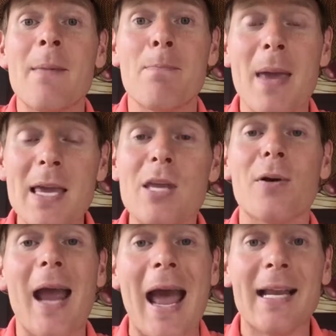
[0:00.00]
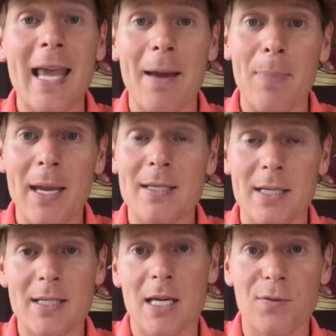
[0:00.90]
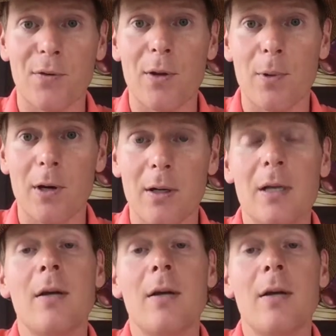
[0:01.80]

make your ad campaign successfully work.